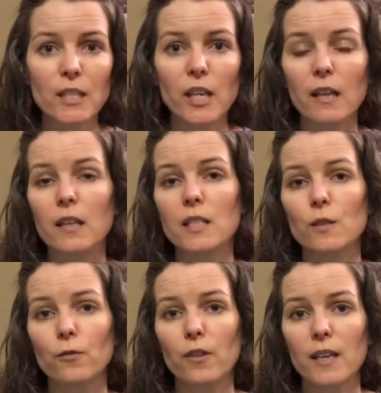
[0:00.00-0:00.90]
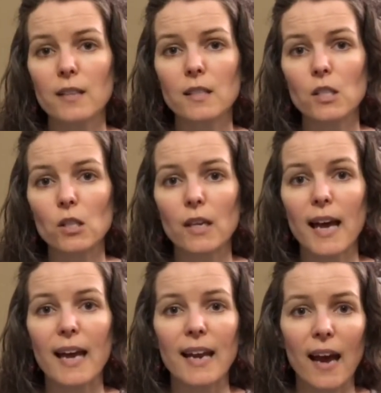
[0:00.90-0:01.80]
my checklist for things to look
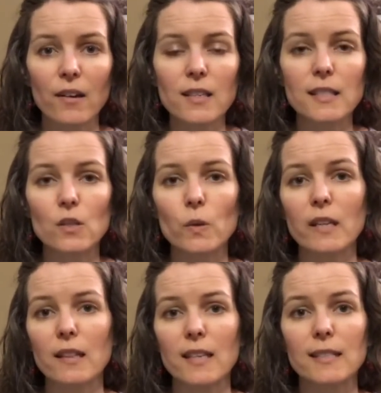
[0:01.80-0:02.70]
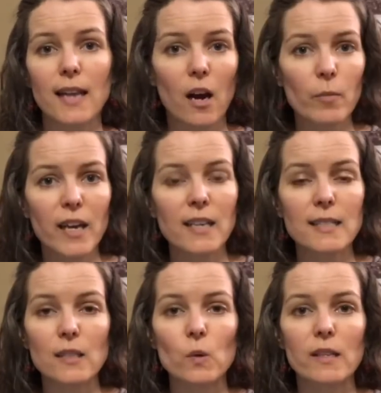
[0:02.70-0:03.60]
at and how to deal with this. Now I'm going to
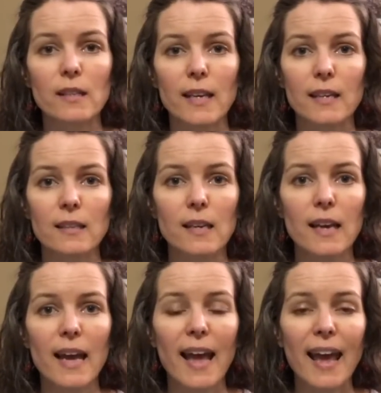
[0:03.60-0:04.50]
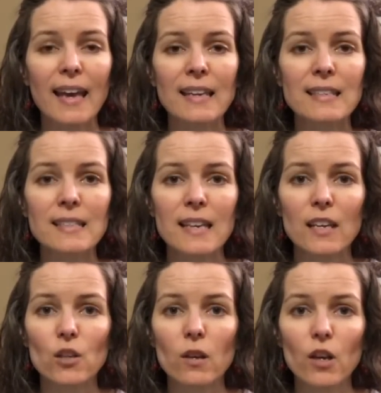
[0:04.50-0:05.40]
deal with it. And
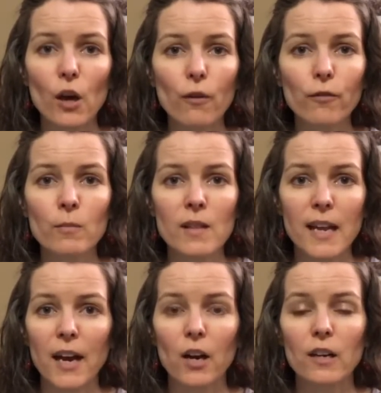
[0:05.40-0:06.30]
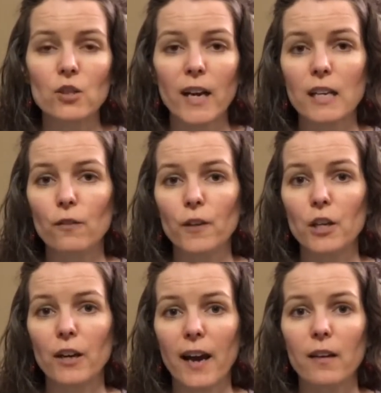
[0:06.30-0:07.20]
you can go from there and trying to
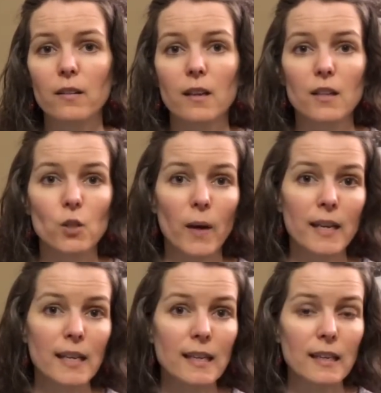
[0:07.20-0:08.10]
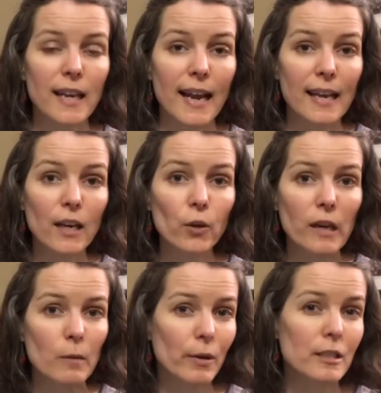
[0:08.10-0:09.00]
figure out do I need can I get a
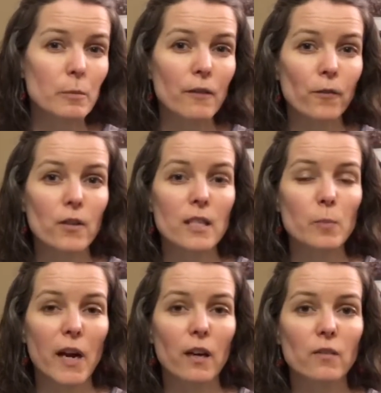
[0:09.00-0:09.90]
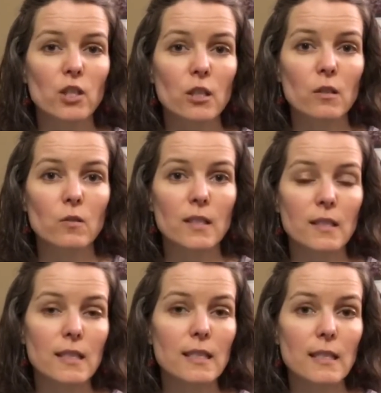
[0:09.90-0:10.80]
reimbursement for this pair of shoes?
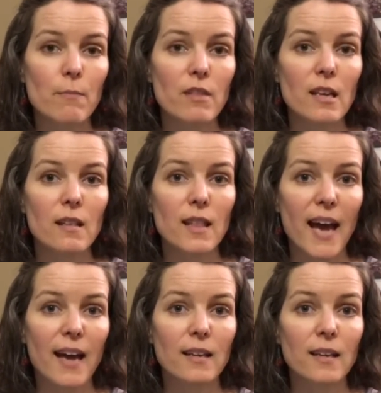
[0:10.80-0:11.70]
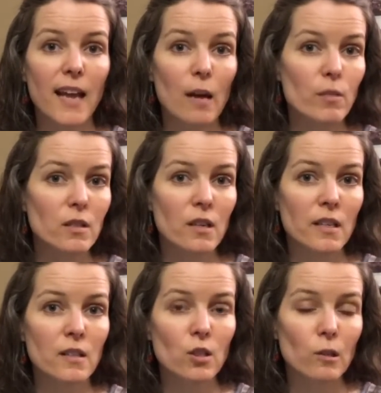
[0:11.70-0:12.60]
Is this something that in
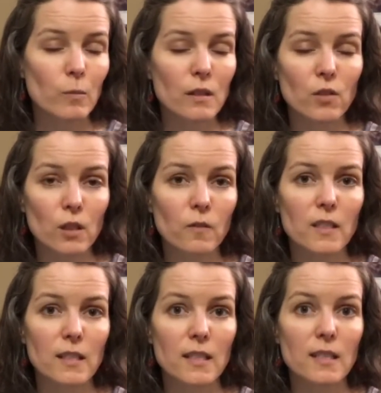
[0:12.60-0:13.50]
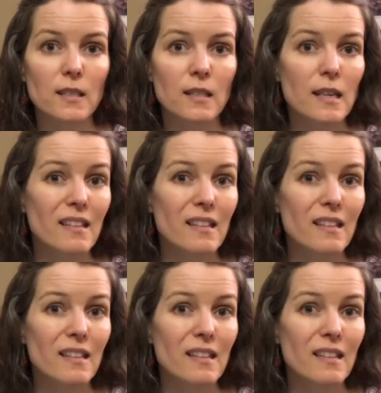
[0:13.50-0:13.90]
Amazon's terms of services